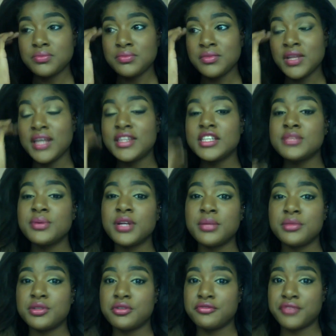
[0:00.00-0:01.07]
at this point, I'm a
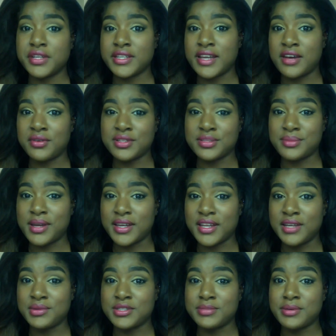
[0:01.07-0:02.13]
little freaked out because I'm not getting
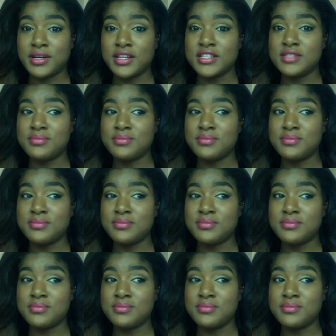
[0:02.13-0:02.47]
response.